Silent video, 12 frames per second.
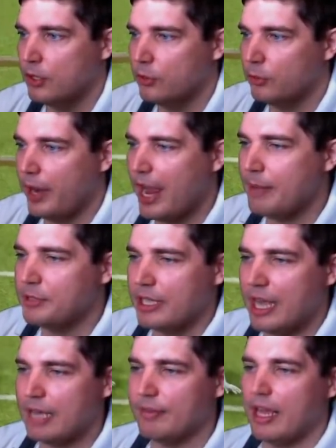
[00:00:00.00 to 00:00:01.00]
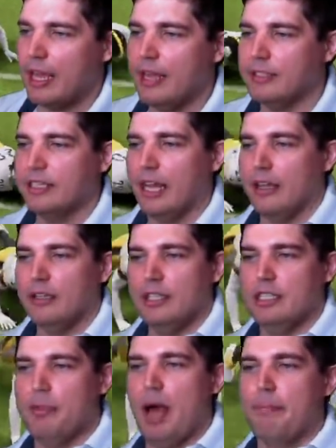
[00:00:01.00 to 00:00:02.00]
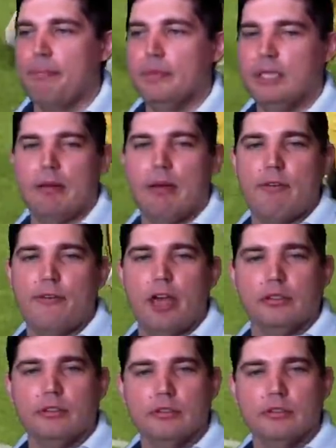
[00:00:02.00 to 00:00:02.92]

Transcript: Ramsey can't even lay a hit stick. He's a bum. Get him off the field.